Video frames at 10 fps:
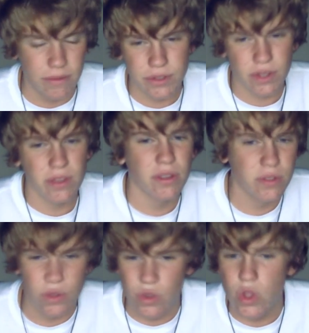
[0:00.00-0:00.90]
And there's something
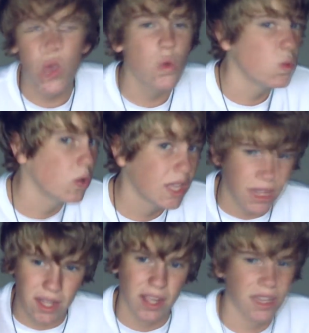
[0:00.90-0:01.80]
else new
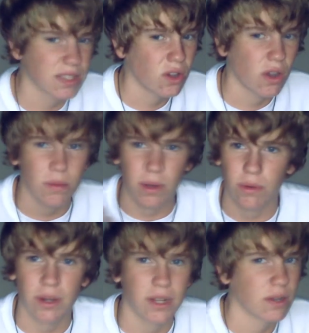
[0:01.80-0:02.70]
that I can talk
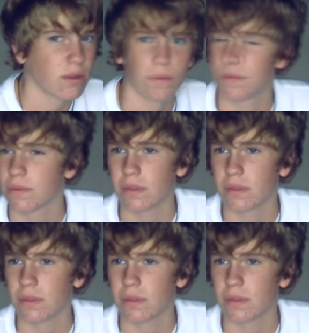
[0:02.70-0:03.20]
about right now.